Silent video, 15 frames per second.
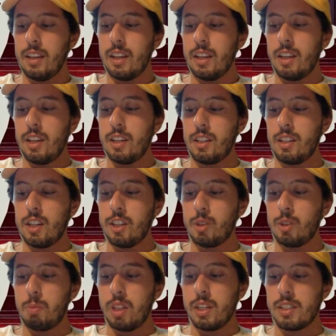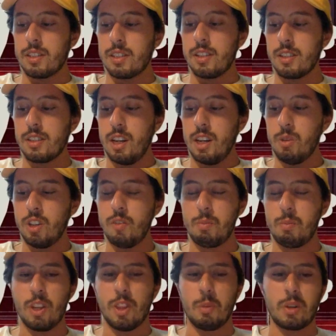in other places. And I wonder if
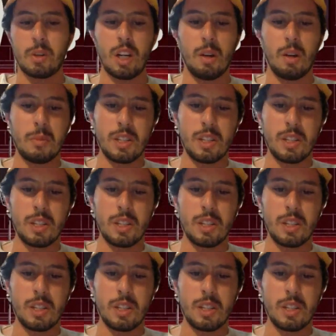part of the problem